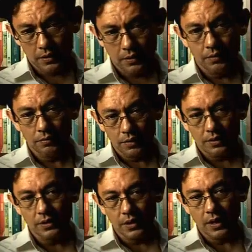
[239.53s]

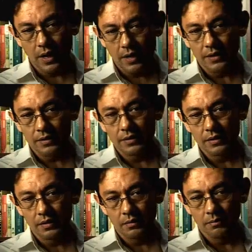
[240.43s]
Indonesia has
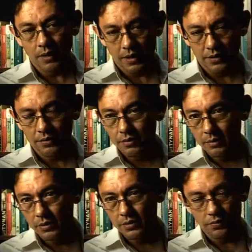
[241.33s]
managed to
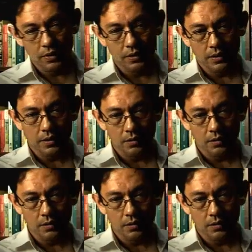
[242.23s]
demonstrate that